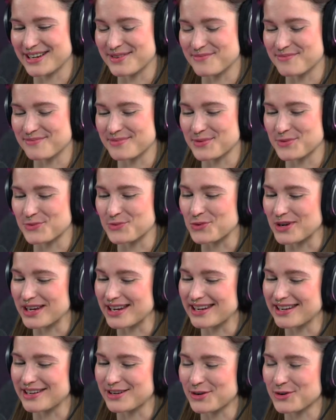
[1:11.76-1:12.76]
um,
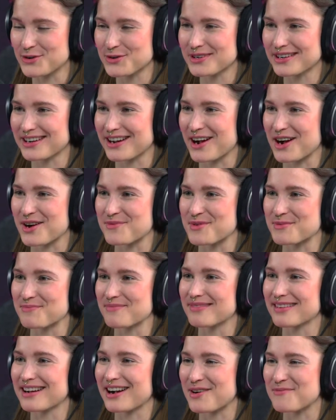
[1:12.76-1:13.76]
we don't
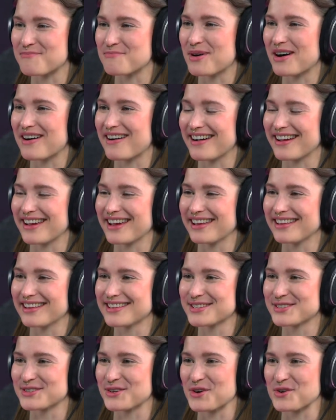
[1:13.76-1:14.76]
come come
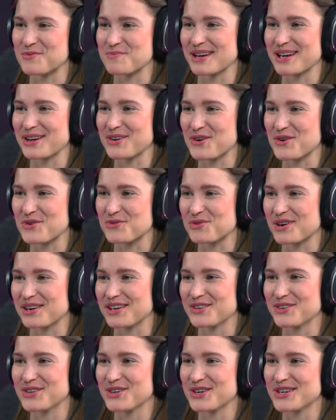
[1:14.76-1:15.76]
by so many
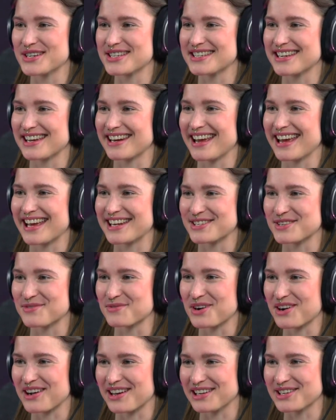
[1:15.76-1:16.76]
co-founders and
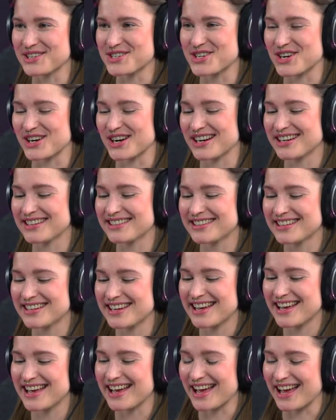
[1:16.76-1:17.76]
heads of culture.
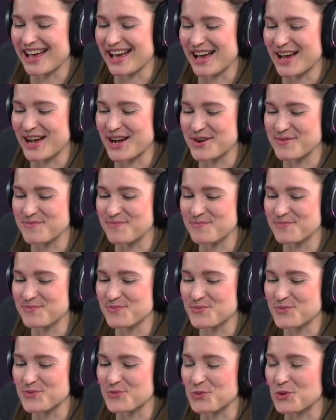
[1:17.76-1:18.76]

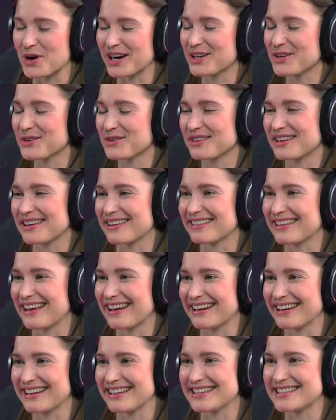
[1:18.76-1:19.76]
Um, why do you think
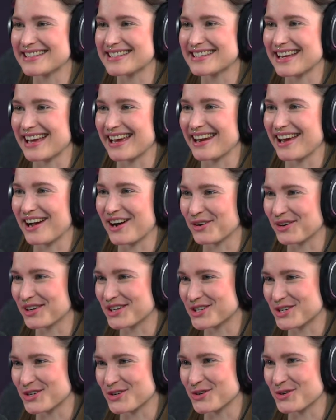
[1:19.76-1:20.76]
that is, and how
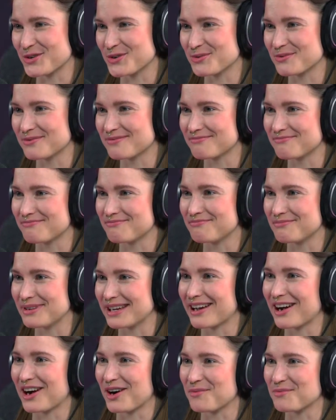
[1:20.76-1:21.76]
did you
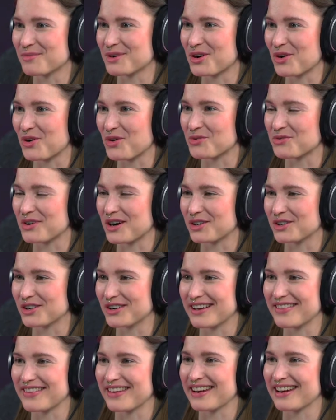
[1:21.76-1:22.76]
become
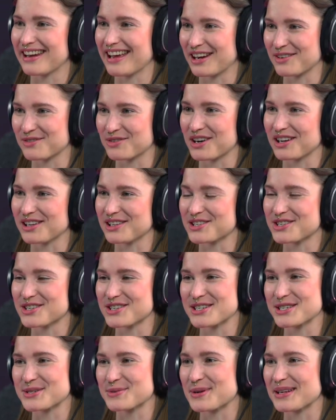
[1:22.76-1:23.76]
co-founder and then head of
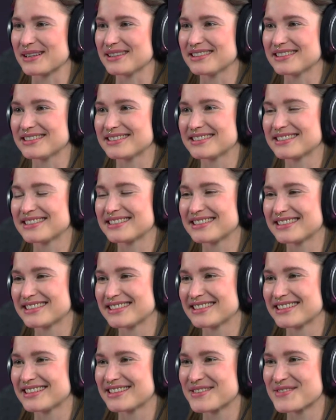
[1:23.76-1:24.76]
culture as well?
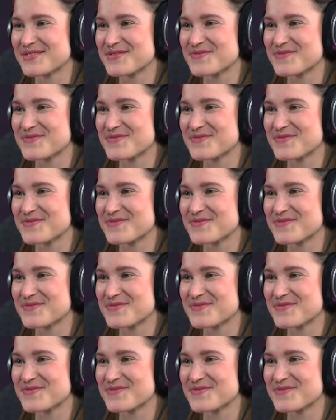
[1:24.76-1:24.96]
Mm-hmm.